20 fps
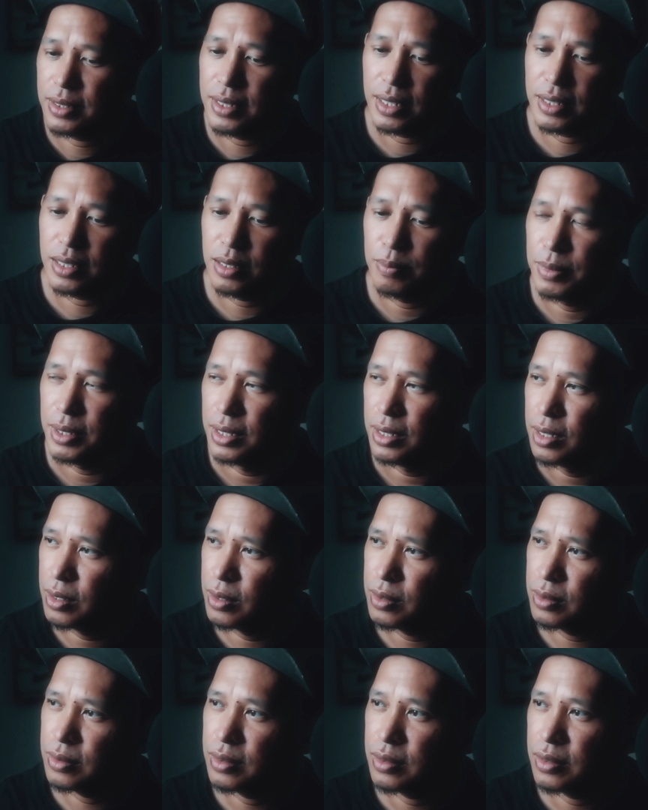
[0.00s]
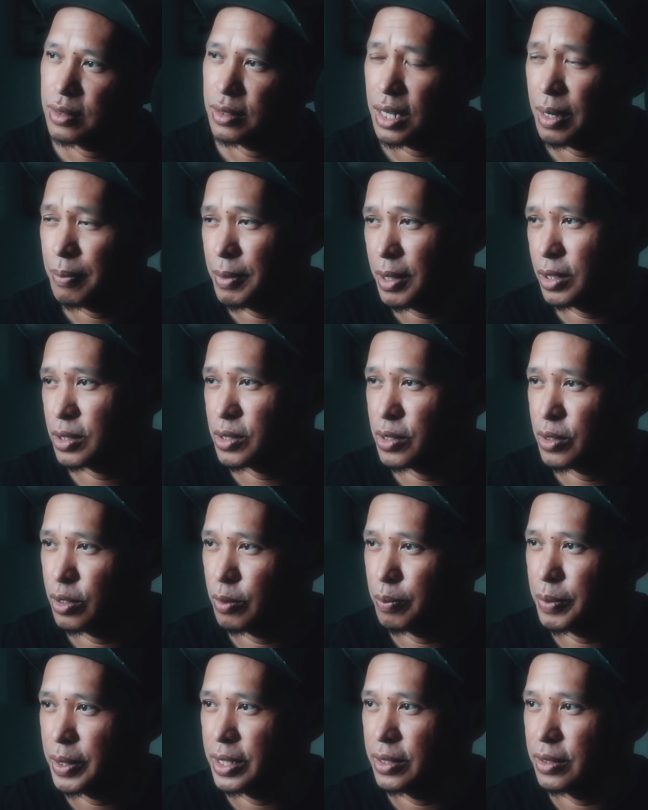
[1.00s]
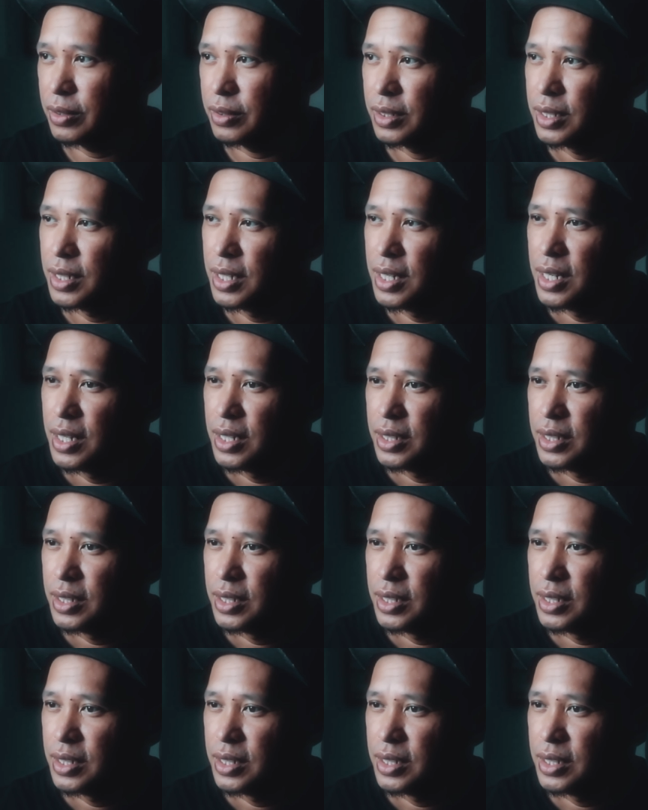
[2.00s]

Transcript: section below about your opinion. So